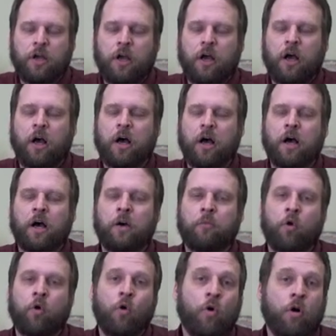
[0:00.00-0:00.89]

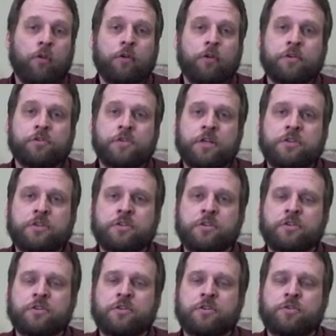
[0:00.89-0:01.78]
or there's
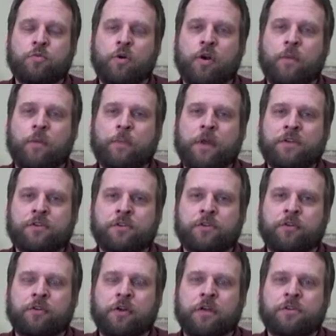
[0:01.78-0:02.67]
instances where an
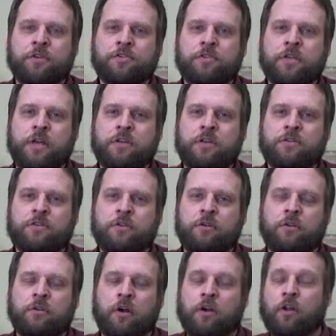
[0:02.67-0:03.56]
epistle is sent
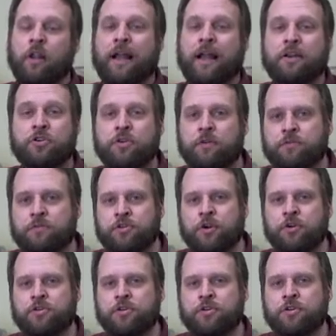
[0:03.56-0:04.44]
to a collection of
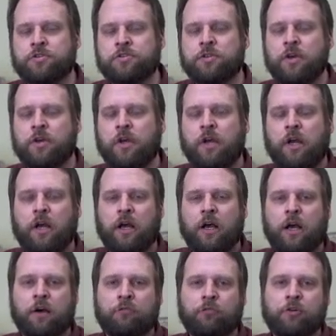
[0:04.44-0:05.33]
churches.
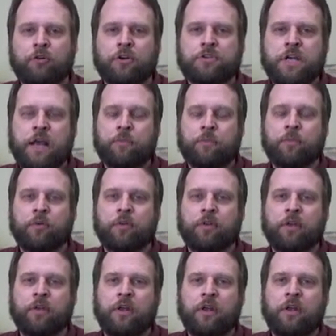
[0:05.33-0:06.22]
For example,
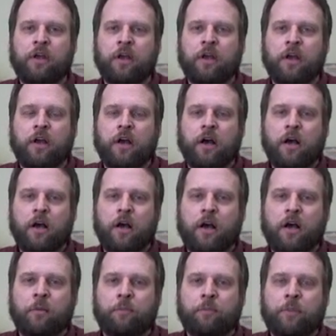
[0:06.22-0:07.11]
the
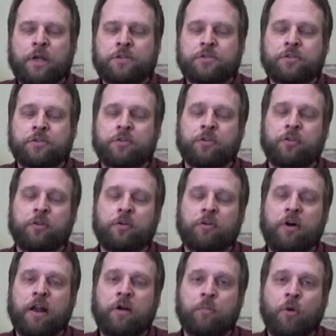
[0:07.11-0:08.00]
epistle, the
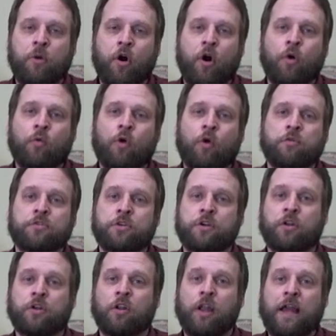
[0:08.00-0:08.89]
letter Paul wrote to
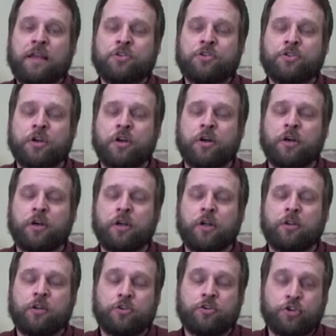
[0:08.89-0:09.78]
Galatia,
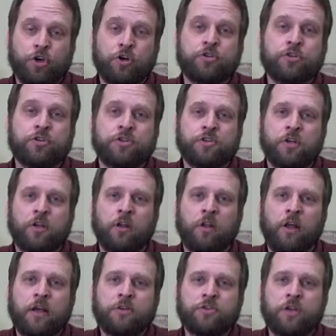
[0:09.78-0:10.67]
the churches in
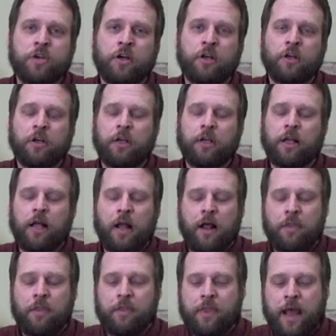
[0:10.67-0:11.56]
Galatia,
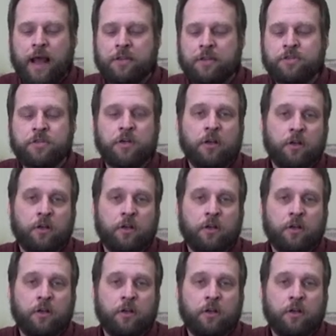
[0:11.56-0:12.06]
that's a